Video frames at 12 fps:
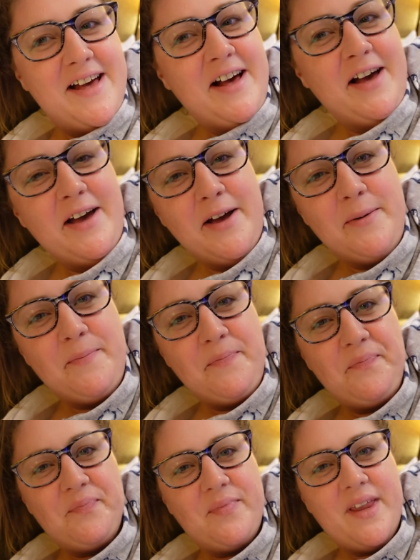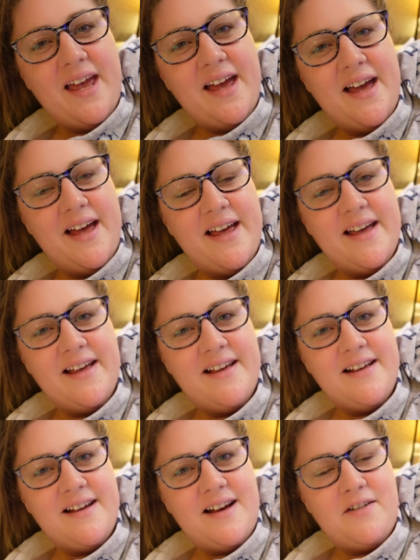I
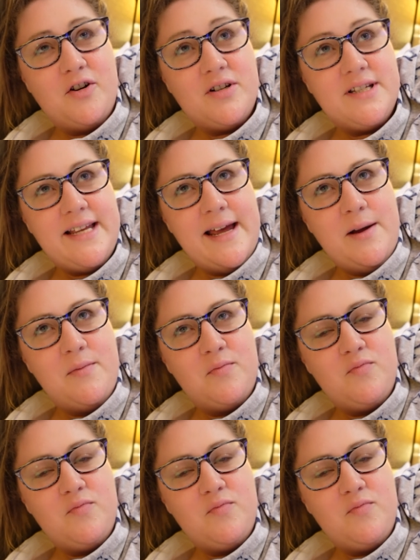forgot to say,